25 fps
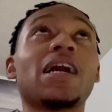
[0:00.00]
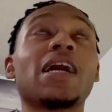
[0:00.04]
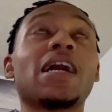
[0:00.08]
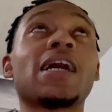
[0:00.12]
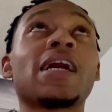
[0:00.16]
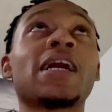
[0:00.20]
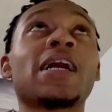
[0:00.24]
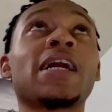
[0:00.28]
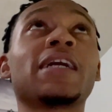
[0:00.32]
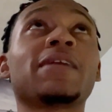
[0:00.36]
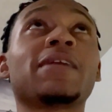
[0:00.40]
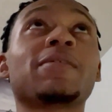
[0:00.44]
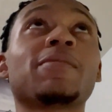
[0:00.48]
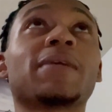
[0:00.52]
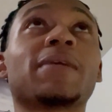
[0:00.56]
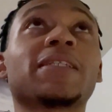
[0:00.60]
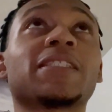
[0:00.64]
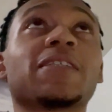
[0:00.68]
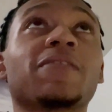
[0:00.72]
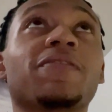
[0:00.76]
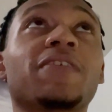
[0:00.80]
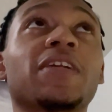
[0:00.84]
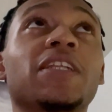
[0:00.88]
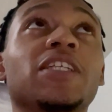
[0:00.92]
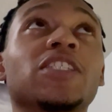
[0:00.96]
I am about
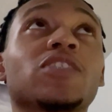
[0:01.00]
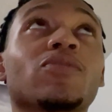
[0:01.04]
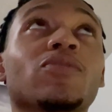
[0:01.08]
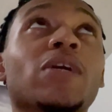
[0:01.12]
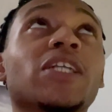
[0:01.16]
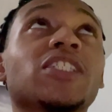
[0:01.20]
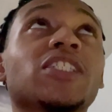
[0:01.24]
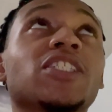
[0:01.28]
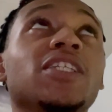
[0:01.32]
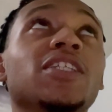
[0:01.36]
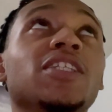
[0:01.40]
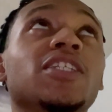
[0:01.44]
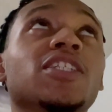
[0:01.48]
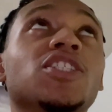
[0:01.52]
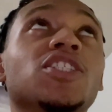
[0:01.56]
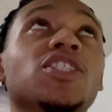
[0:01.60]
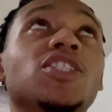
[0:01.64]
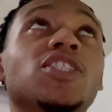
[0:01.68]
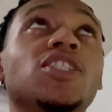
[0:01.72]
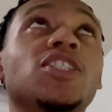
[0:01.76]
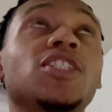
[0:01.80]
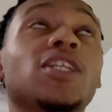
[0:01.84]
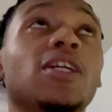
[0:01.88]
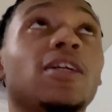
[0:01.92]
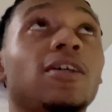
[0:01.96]
to finish watching this
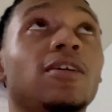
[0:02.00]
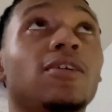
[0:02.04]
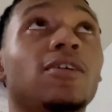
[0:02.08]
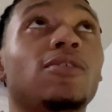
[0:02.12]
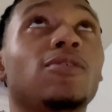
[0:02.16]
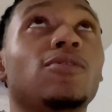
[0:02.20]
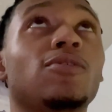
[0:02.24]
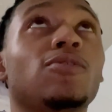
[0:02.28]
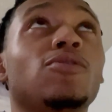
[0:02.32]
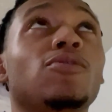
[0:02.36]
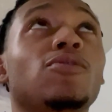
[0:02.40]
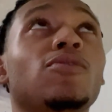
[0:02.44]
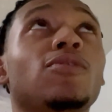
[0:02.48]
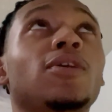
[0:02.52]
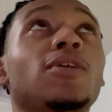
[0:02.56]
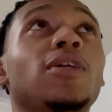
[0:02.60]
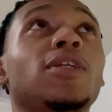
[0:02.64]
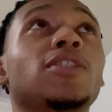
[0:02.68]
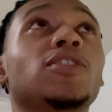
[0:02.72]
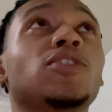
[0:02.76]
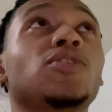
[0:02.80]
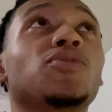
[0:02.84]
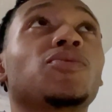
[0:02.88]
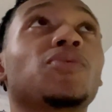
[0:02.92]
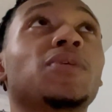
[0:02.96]
show,
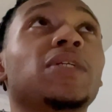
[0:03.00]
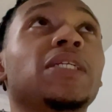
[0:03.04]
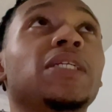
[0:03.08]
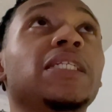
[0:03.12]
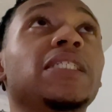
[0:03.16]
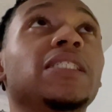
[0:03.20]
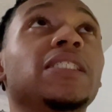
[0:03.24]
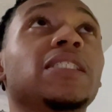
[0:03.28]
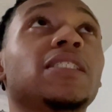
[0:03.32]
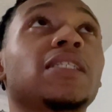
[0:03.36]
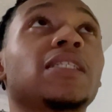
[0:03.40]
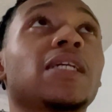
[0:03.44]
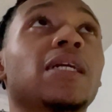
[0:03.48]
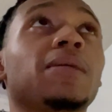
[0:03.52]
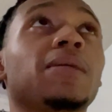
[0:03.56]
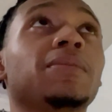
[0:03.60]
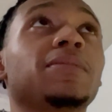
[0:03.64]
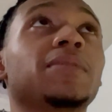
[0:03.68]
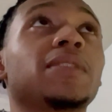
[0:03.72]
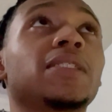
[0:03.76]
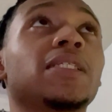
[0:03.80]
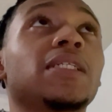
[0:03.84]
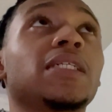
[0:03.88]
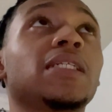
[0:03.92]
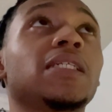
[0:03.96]
twenty
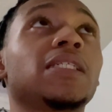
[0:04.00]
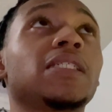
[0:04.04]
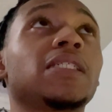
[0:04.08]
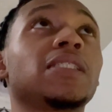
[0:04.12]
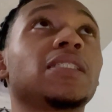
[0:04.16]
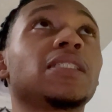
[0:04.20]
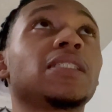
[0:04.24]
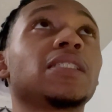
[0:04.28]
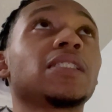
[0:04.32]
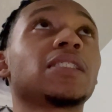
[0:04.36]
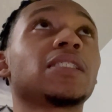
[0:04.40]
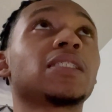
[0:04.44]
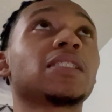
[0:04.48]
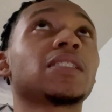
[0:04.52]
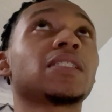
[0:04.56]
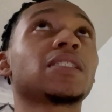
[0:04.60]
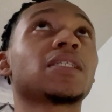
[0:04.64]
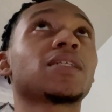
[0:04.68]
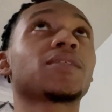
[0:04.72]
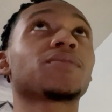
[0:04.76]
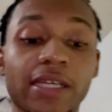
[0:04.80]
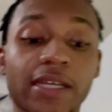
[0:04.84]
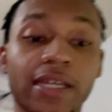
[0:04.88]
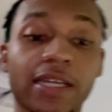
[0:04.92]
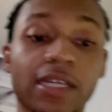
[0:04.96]
somethings,
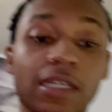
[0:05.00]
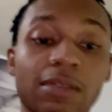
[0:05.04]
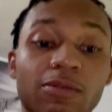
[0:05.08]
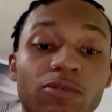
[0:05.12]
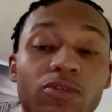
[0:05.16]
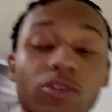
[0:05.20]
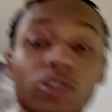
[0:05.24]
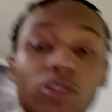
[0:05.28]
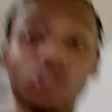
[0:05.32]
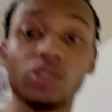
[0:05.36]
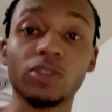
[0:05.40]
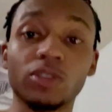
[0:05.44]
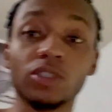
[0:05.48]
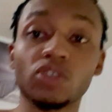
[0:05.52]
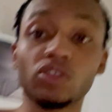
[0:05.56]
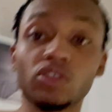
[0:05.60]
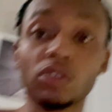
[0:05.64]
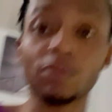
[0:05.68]
and I'm going to enjoy